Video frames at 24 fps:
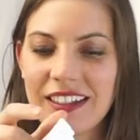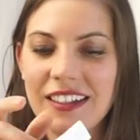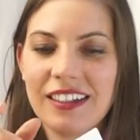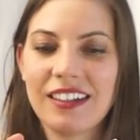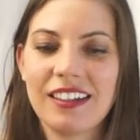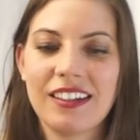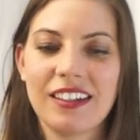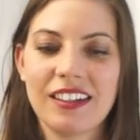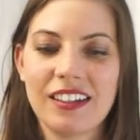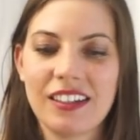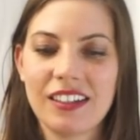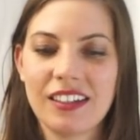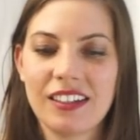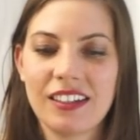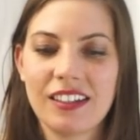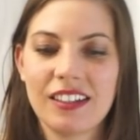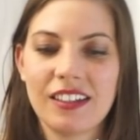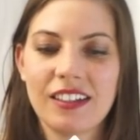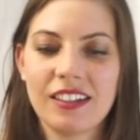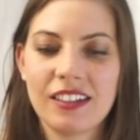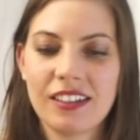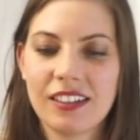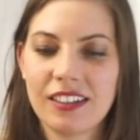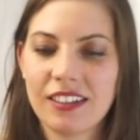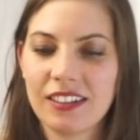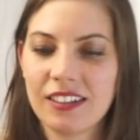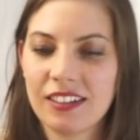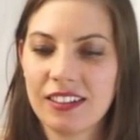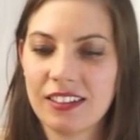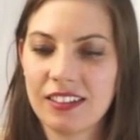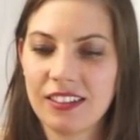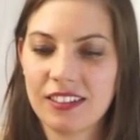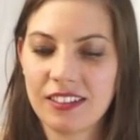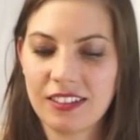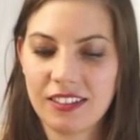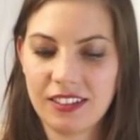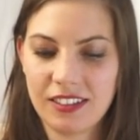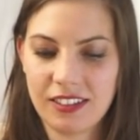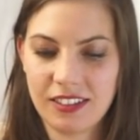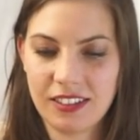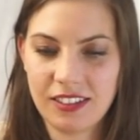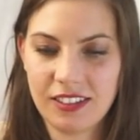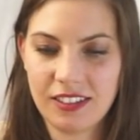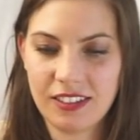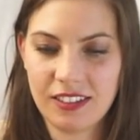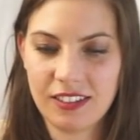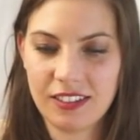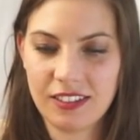
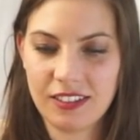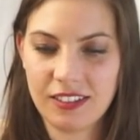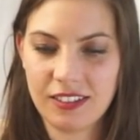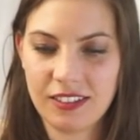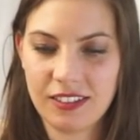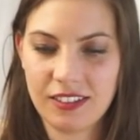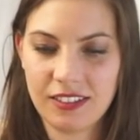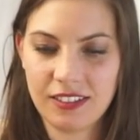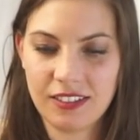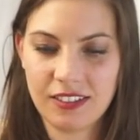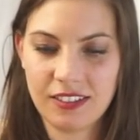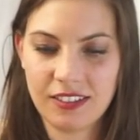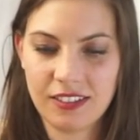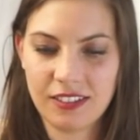(silence)